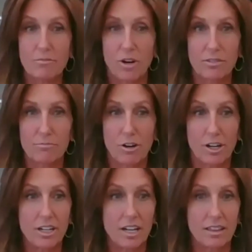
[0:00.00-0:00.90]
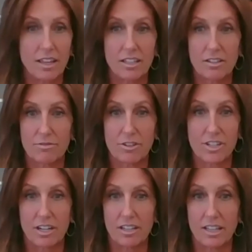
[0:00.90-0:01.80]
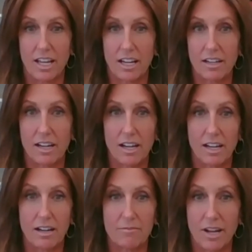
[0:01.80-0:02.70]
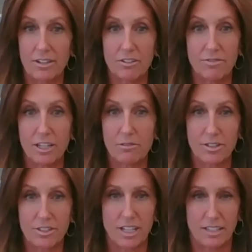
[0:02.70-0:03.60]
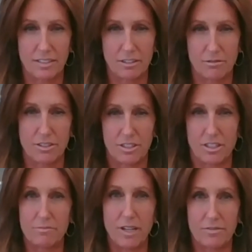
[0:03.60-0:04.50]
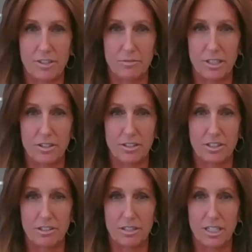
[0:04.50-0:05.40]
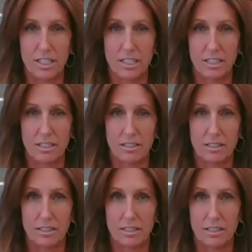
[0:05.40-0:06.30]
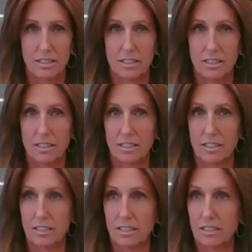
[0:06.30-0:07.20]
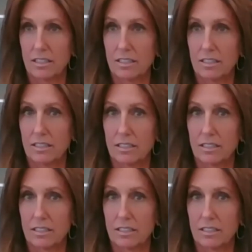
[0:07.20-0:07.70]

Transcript: you, Mark, Morgan, and thank you for sharing that. Um, I don't know if any question, I see a question that may have come in on the Q&A. Uh,